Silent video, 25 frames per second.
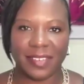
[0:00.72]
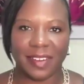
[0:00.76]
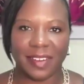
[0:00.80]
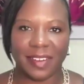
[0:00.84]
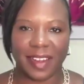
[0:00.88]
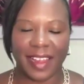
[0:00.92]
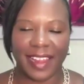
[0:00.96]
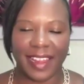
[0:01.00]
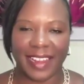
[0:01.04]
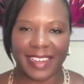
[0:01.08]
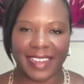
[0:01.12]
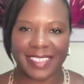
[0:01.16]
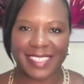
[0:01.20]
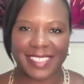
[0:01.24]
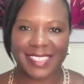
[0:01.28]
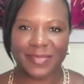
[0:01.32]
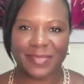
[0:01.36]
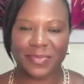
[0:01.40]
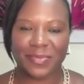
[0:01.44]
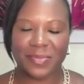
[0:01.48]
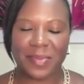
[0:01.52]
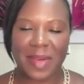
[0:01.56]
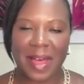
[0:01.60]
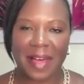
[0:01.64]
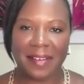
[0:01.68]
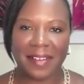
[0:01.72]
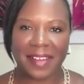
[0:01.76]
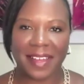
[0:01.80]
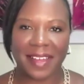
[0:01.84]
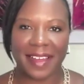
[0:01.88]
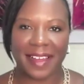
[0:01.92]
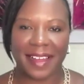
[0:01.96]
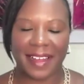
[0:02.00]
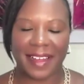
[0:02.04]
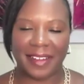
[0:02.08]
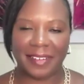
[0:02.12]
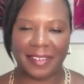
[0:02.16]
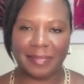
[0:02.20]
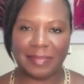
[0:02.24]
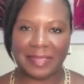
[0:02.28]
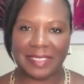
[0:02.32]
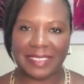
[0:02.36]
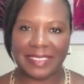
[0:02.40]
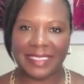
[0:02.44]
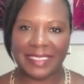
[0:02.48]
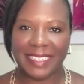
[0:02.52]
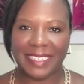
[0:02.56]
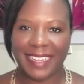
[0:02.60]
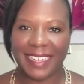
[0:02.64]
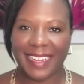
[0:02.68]
right, welcome.
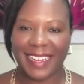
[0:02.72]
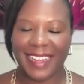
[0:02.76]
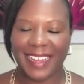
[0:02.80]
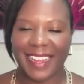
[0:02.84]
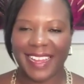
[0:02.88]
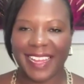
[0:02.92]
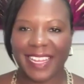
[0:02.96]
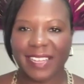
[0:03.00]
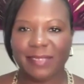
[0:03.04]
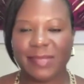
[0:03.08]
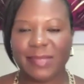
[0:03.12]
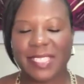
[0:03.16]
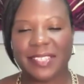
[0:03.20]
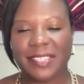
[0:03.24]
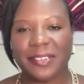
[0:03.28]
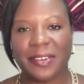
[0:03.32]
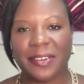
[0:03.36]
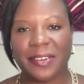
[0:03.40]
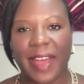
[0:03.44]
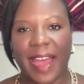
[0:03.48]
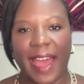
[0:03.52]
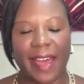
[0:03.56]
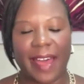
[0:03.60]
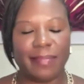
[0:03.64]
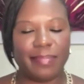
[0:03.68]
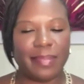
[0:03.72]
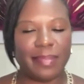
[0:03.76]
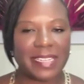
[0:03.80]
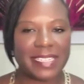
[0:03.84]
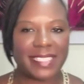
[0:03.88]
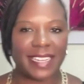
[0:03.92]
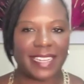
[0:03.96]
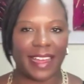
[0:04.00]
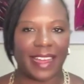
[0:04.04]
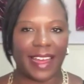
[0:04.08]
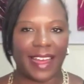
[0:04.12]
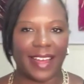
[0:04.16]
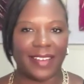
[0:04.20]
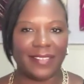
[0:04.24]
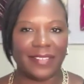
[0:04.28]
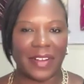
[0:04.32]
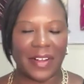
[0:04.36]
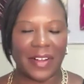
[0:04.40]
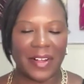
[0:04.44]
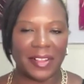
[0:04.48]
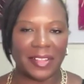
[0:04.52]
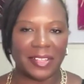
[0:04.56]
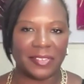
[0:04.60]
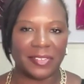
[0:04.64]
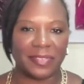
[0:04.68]
I'm so happy to have
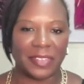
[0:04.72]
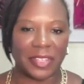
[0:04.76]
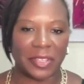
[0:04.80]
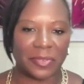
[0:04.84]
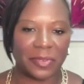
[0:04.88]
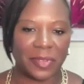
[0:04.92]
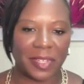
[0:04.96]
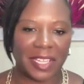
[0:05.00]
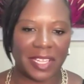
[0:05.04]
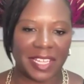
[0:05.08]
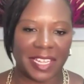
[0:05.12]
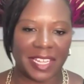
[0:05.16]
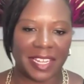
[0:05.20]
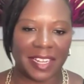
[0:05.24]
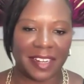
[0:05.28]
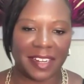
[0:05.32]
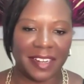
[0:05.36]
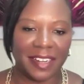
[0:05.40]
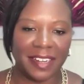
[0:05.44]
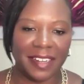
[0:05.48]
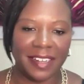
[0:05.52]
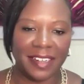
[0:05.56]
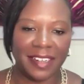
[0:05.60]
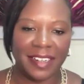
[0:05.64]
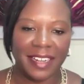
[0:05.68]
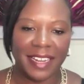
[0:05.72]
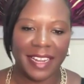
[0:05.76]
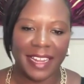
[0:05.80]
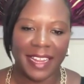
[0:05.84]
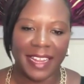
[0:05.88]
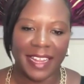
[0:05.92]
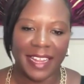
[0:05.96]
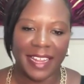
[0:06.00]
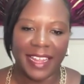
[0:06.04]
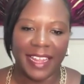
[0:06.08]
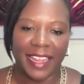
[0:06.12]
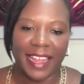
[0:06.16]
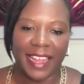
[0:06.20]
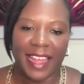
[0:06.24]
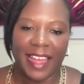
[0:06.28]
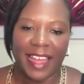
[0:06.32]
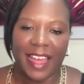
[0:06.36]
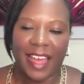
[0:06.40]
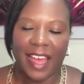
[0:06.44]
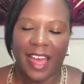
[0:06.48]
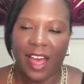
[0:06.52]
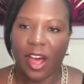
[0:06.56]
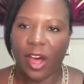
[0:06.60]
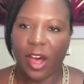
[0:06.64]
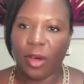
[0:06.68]
all of you here.
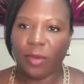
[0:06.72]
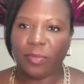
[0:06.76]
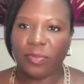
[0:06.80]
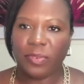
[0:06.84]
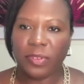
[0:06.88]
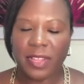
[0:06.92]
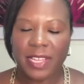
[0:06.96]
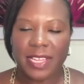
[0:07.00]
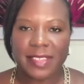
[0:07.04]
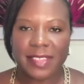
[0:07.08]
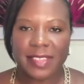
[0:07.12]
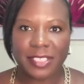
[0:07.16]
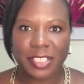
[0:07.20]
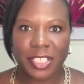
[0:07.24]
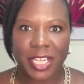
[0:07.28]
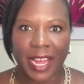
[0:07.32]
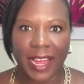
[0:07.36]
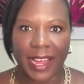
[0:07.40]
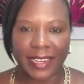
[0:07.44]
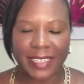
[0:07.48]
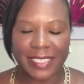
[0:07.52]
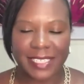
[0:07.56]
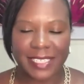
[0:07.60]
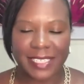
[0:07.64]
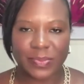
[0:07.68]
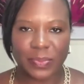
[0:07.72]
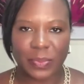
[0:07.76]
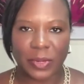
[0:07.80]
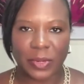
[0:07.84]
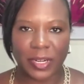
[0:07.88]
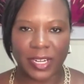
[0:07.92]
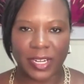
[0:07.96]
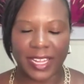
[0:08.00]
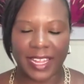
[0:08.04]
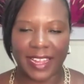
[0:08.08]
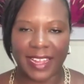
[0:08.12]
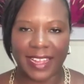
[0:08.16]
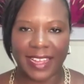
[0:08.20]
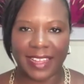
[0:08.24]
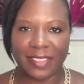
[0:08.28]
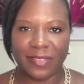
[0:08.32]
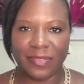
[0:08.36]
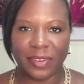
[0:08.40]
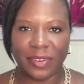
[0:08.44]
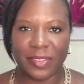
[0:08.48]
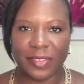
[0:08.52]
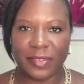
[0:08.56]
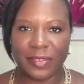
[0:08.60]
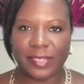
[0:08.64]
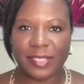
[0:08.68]
Hopefully, the chat is working. And
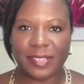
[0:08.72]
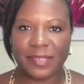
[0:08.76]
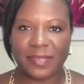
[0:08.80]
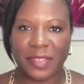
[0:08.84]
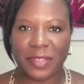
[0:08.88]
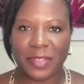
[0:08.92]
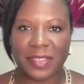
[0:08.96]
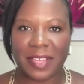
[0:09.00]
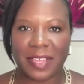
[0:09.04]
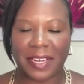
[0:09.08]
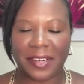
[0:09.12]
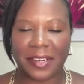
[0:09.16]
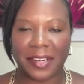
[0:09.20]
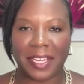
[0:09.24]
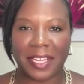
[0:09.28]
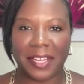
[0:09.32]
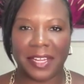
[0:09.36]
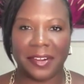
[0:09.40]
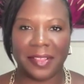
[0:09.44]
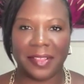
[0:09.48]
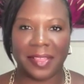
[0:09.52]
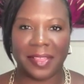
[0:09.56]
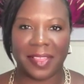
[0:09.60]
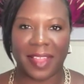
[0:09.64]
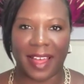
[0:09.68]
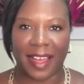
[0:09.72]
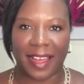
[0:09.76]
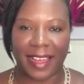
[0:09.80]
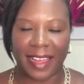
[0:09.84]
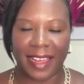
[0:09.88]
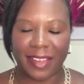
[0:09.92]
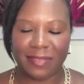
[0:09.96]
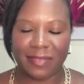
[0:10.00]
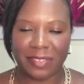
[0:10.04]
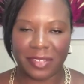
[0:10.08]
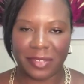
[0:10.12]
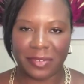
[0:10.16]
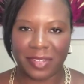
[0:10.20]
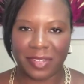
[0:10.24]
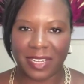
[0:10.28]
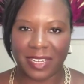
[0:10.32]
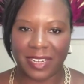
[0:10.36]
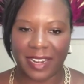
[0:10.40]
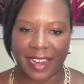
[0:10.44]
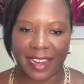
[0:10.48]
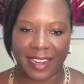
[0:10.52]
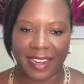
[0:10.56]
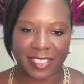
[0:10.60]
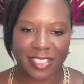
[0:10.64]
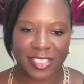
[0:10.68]
for those of you that are here live, you can
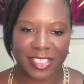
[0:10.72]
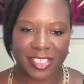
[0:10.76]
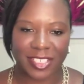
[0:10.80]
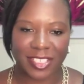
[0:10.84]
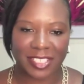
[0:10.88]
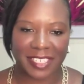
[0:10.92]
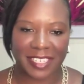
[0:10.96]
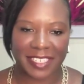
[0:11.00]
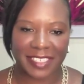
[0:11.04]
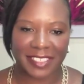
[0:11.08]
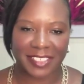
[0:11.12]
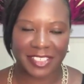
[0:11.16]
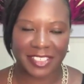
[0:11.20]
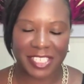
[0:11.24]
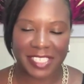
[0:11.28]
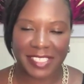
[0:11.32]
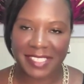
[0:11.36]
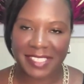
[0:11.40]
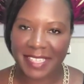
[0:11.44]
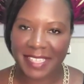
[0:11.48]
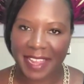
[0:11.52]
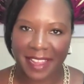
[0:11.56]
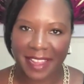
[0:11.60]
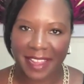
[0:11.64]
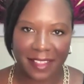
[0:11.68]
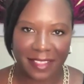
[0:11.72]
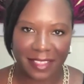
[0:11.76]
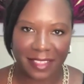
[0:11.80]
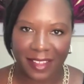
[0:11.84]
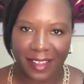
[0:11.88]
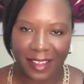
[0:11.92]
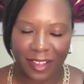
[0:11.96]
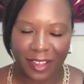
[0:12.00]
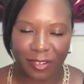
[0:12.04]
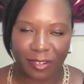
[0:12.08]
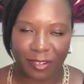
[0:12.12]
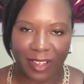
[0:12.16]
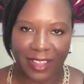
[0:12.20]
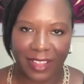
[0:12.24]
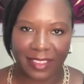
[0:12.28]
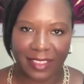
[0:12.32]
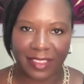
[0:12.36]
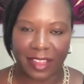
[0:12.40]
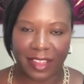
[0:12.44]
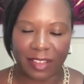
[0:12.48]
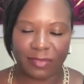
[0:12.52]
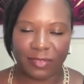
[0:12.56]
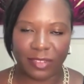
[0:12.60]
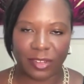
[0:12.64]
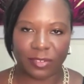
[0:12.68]
actually just say hello. I
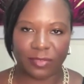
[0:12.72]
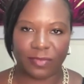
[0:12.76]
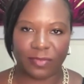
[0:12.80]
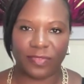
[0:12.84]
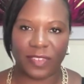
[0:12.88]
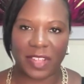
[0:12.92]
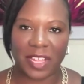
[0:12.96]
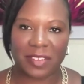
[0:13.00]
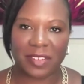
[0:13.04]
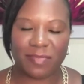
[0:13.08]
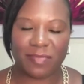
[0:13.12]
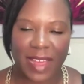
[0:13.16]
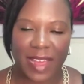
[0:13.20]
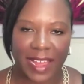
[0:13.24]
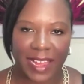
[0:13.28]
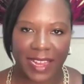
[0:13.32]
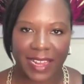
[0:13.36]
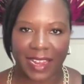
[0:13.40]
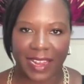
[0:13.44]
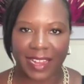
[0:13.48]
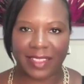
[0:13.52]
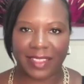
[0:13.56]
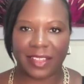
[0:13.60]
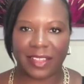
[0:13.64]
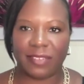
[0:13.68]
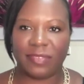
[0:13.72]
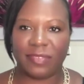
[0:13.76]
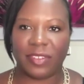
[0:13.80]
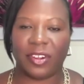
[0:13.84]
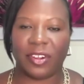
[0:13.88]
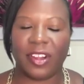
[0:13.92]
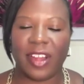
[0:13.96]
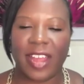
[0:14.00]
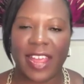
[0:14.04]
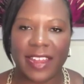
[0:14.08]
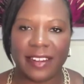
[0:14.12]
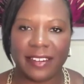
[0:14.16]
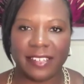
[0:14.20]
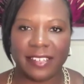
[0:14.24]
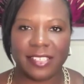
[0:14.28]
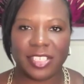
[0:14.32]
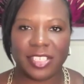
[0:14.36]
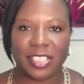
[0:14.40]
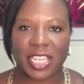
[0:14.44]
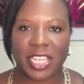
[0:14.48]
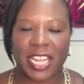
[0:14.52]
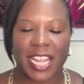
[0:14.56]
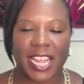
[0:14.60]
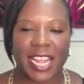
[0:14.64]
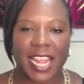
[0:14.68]
love your feedback. I love your
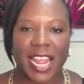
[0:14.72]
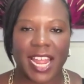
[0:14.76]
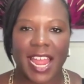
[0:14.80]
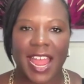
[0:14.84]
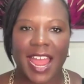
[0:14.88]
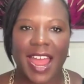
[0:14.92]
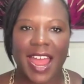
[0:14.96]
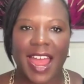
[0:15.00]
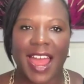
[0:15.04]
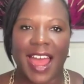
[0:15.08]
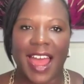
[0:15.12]
energy.